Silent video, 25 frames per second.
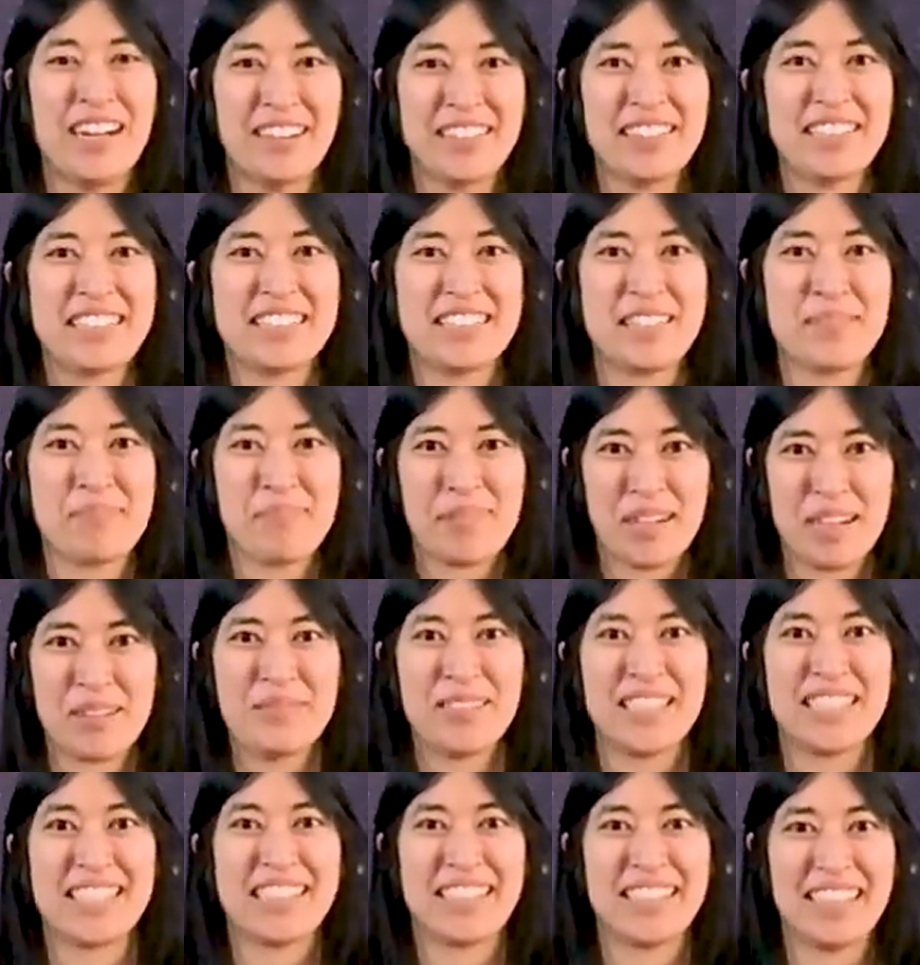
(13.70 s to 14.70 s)
Arlington
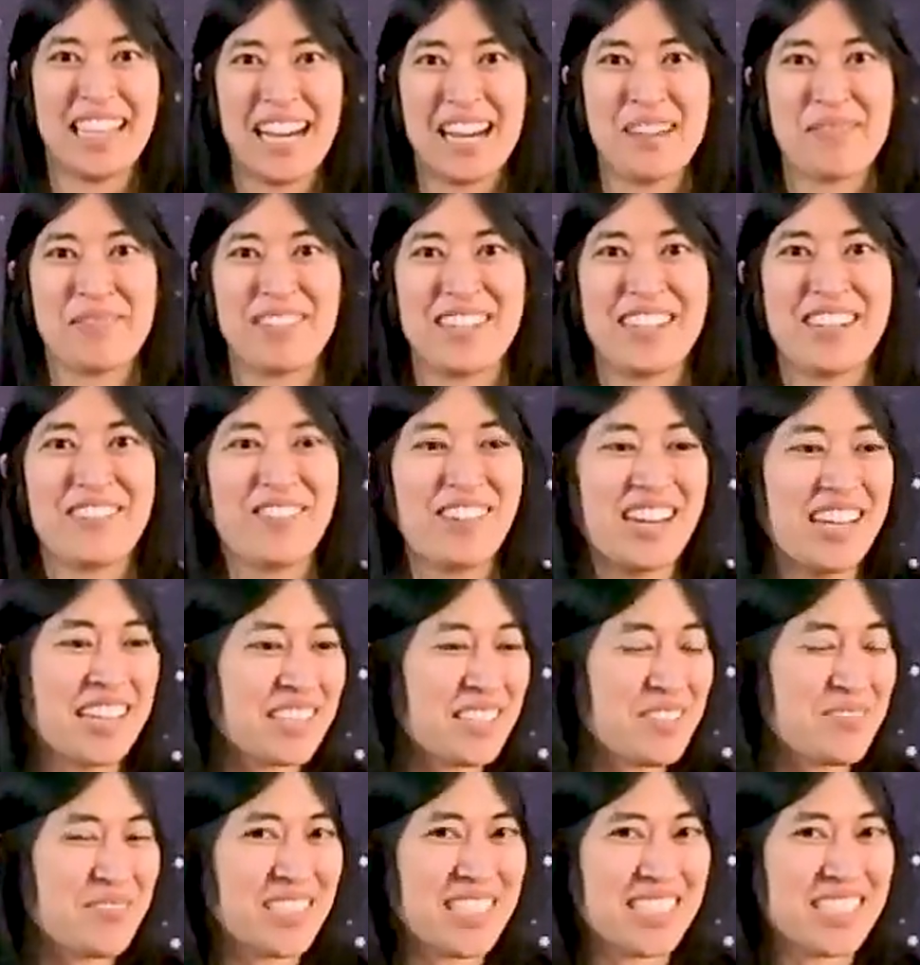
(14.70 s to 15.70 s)
Public Library.
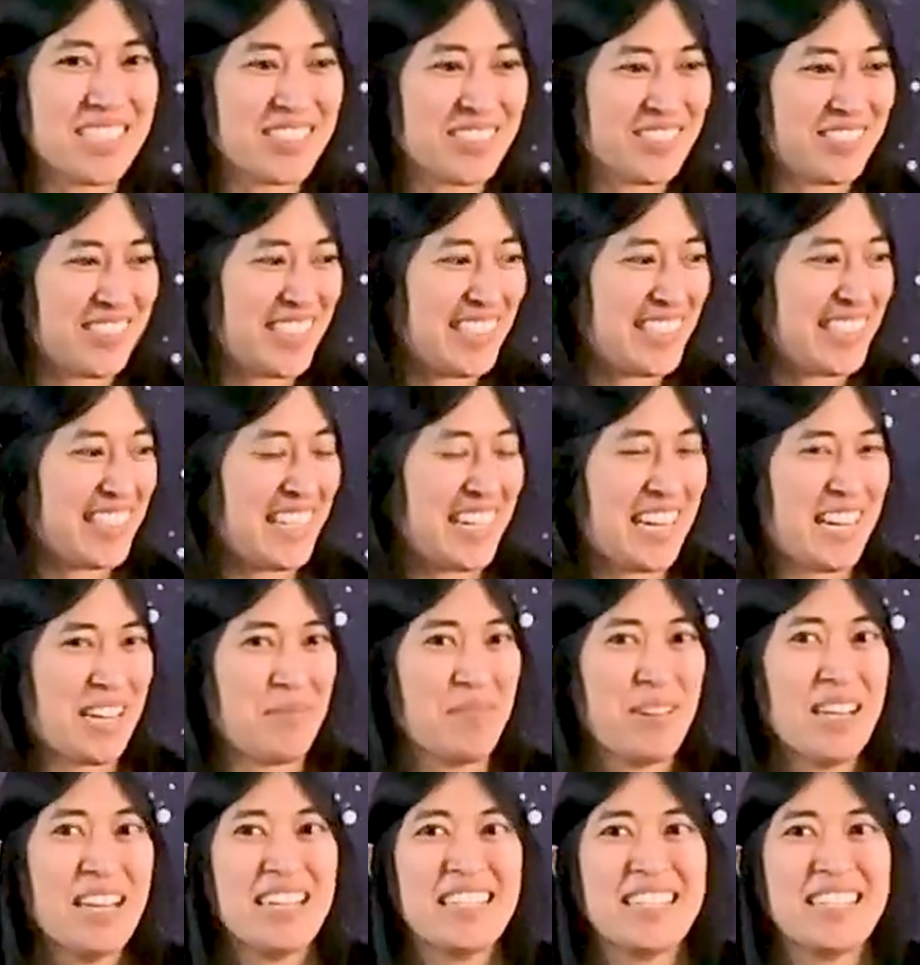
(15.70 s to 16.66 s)
Welcome to Storytime.